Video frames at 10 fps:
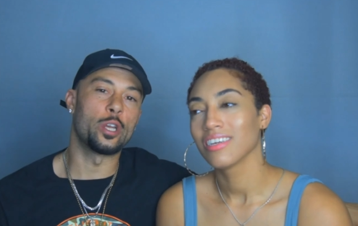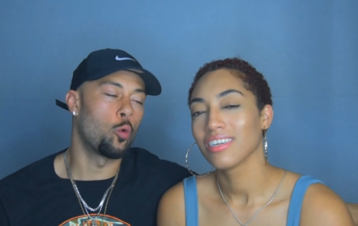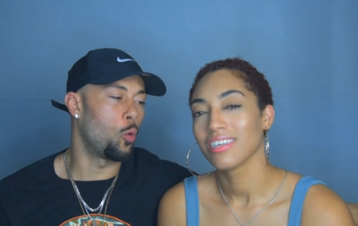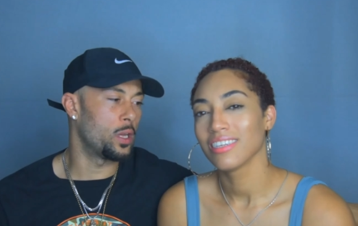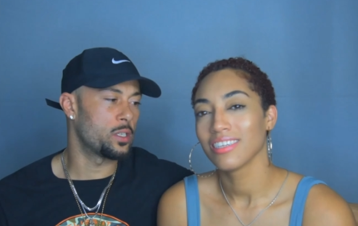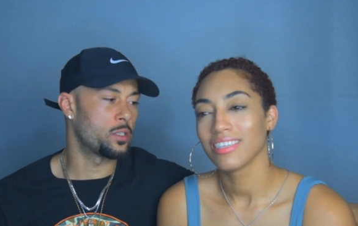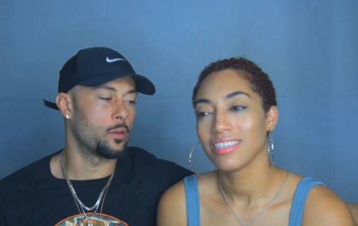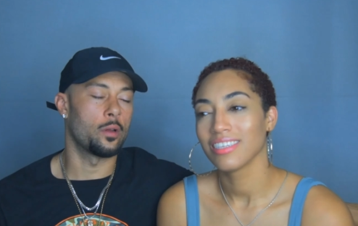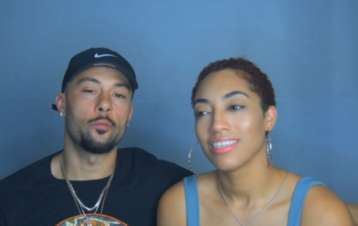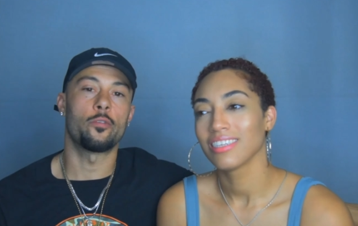
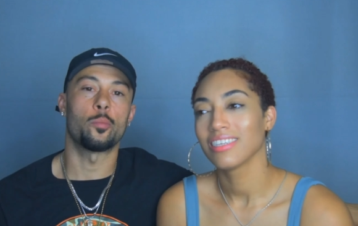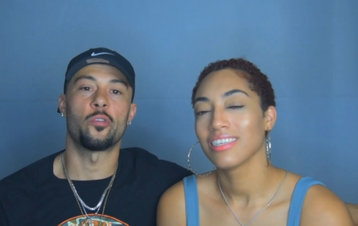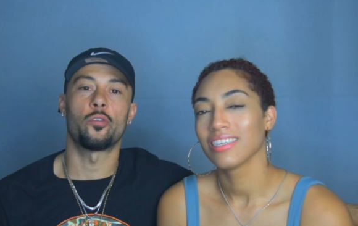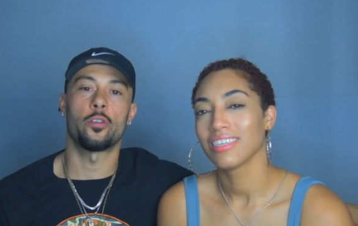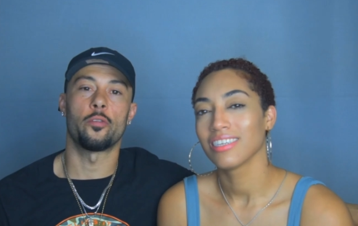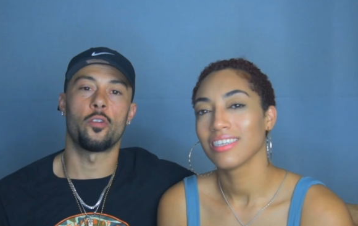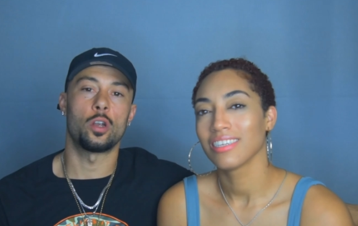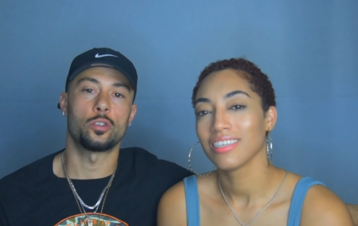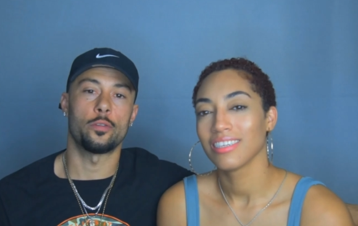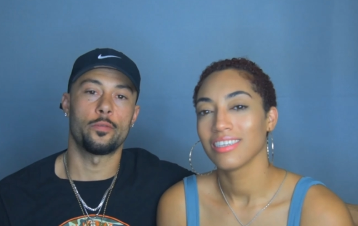Speaker 1: request um, from a friend of
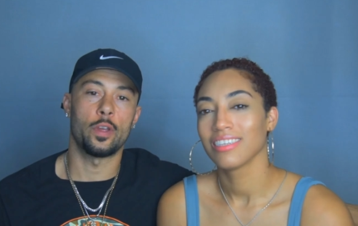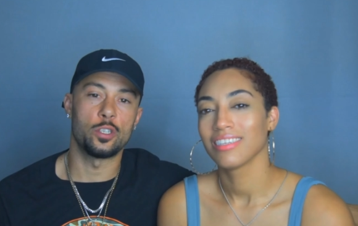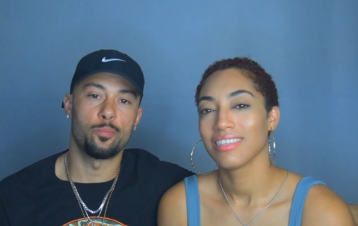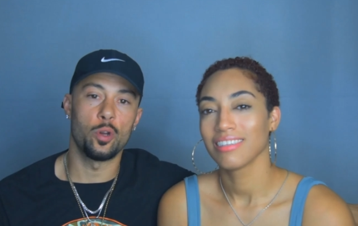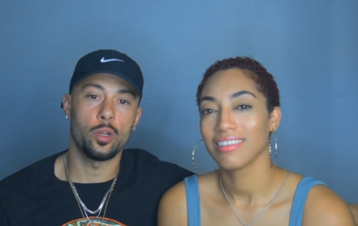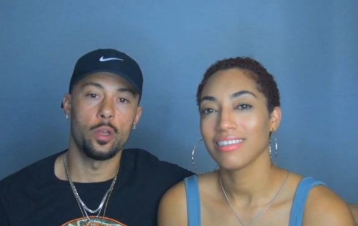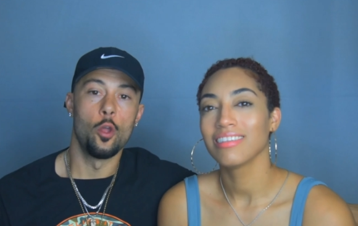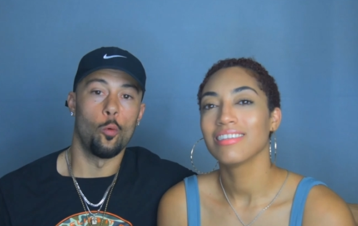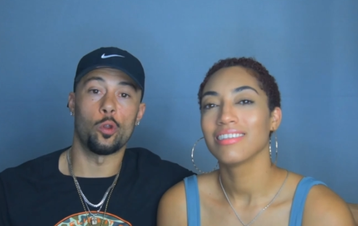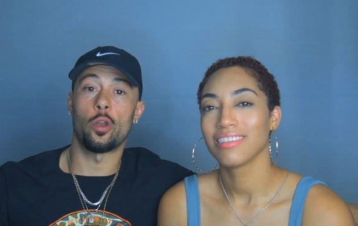ours on Facebook.
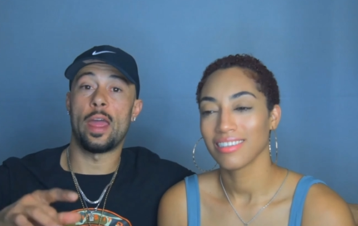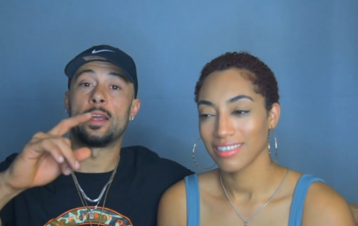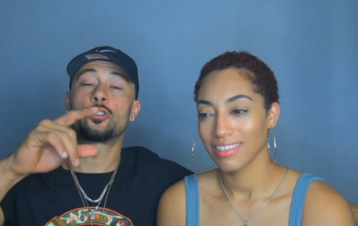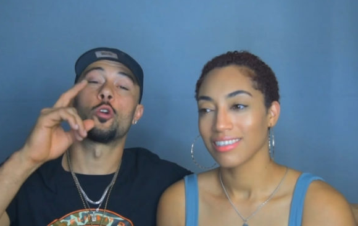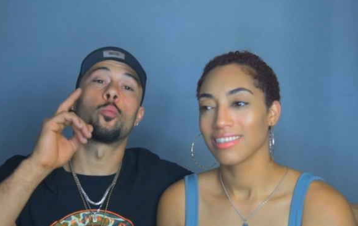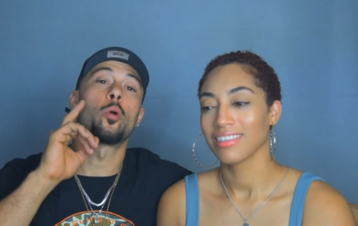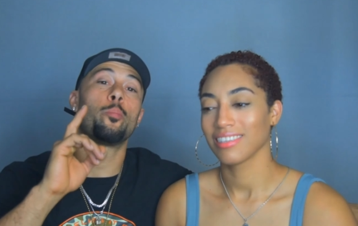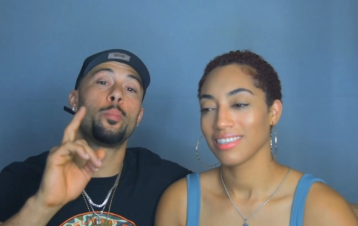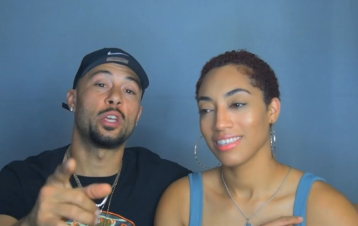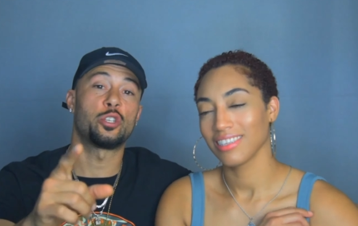We're going to ask her
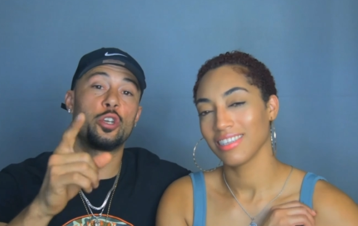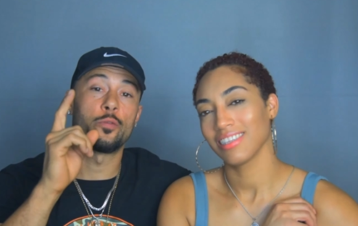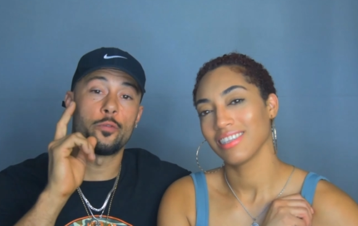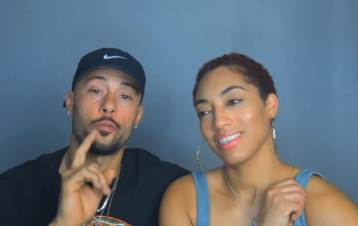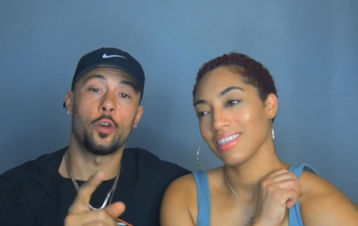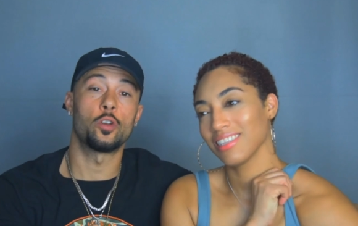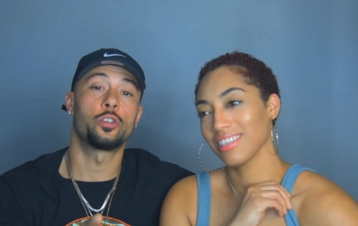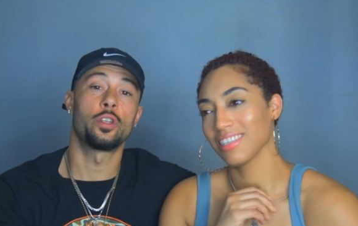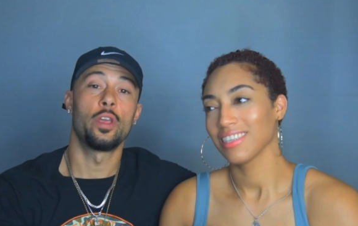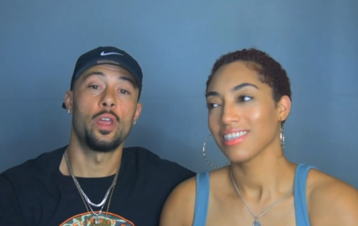permission
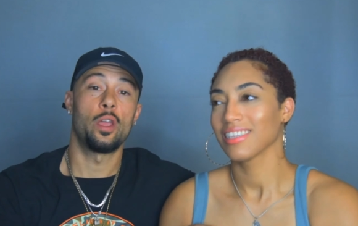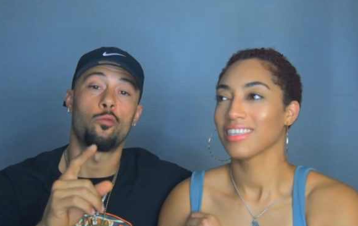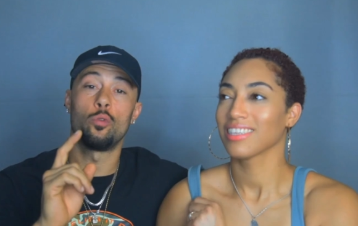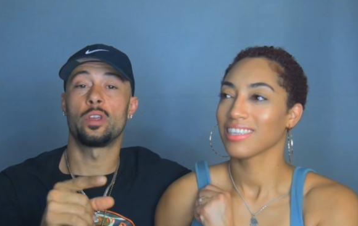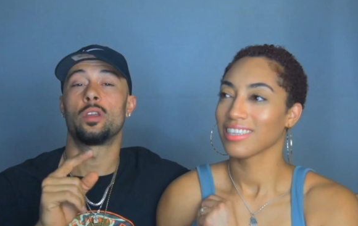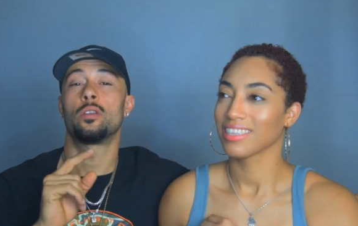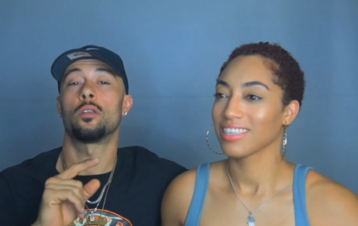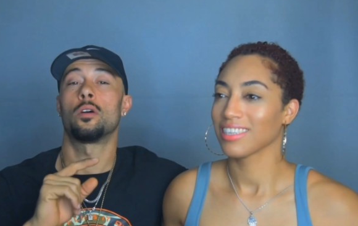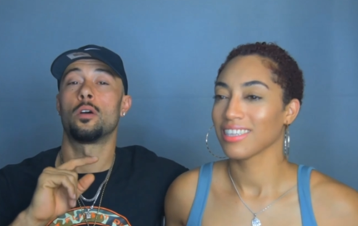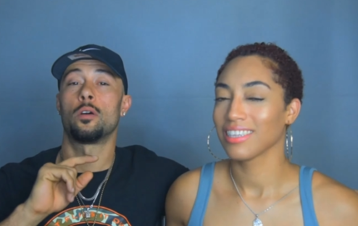first if we
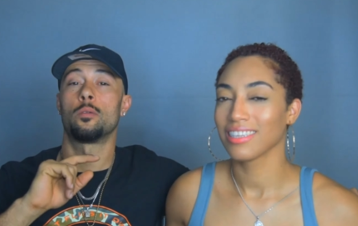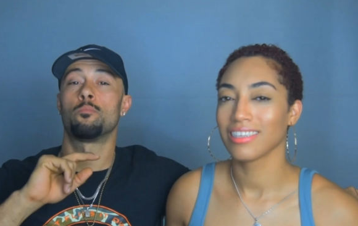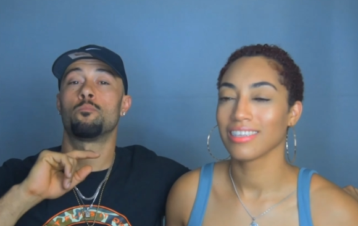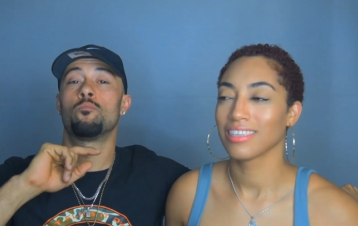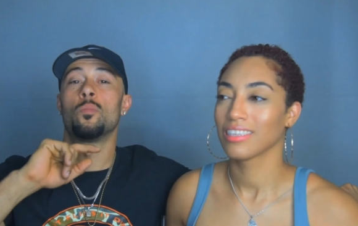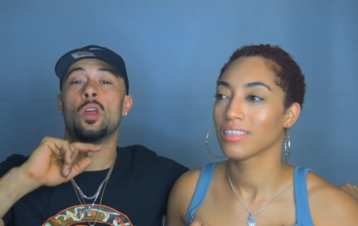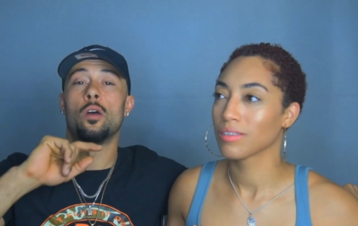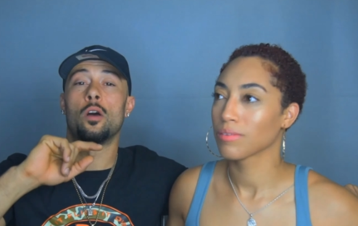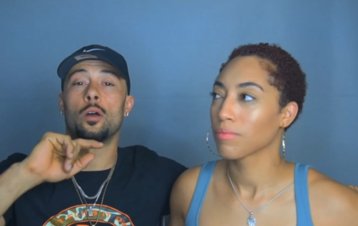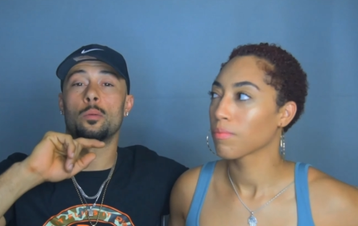can um,
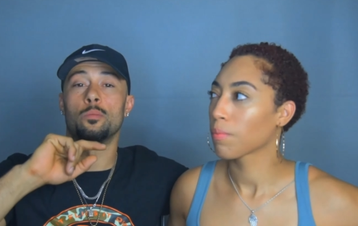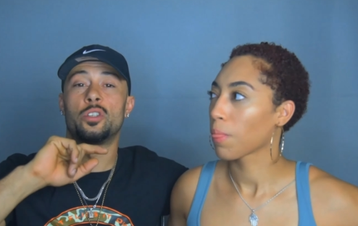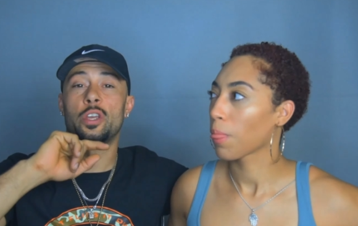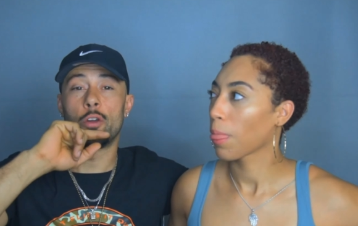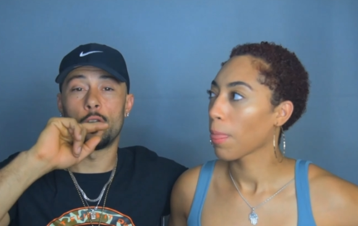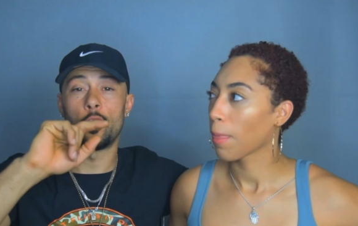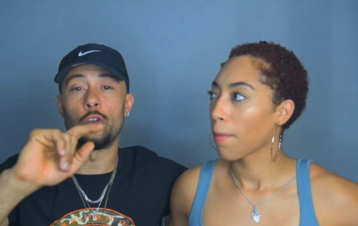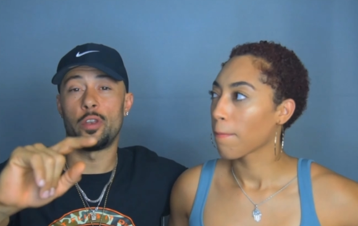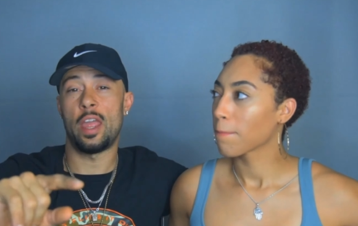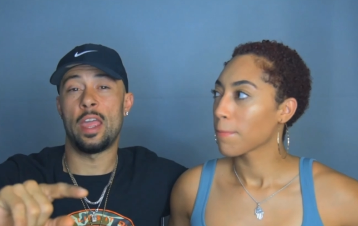um, tell
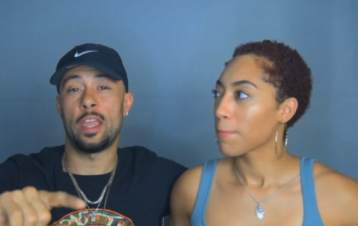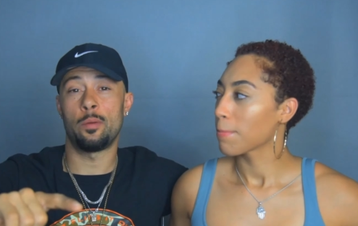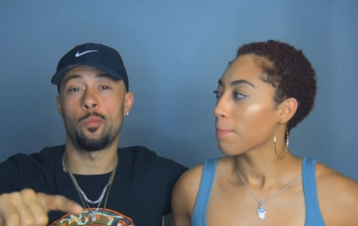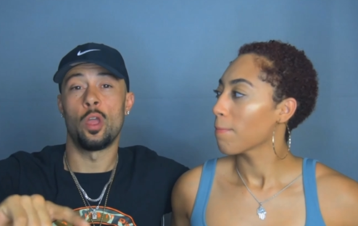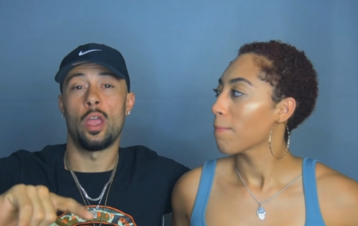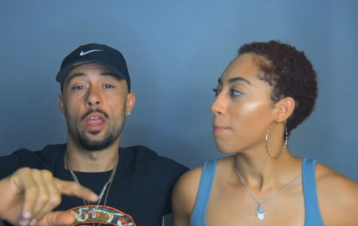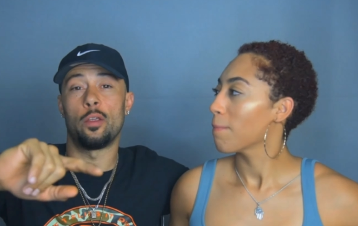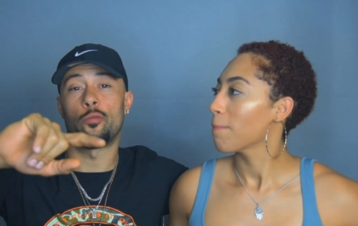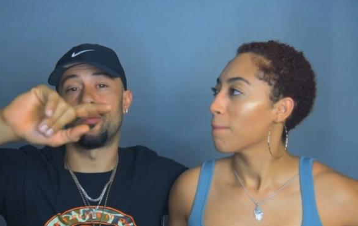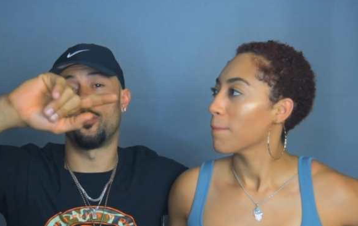her name
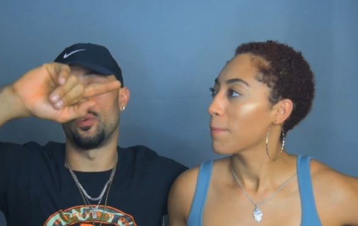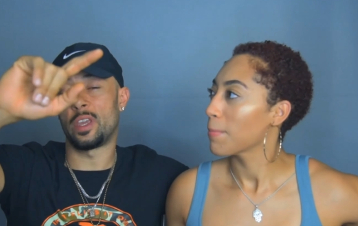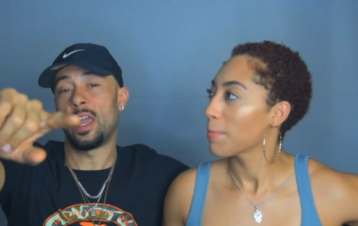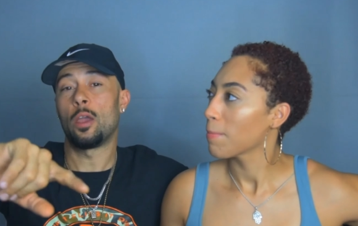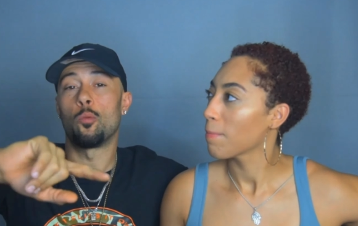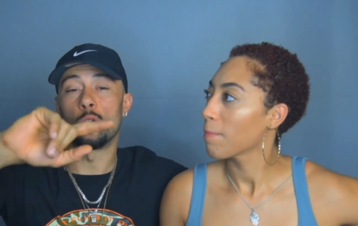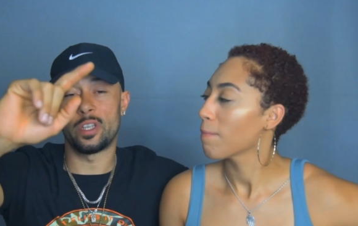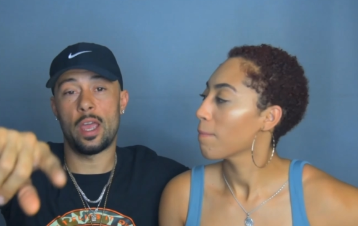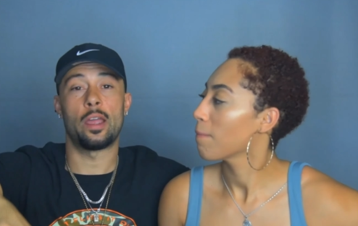and if we can we'll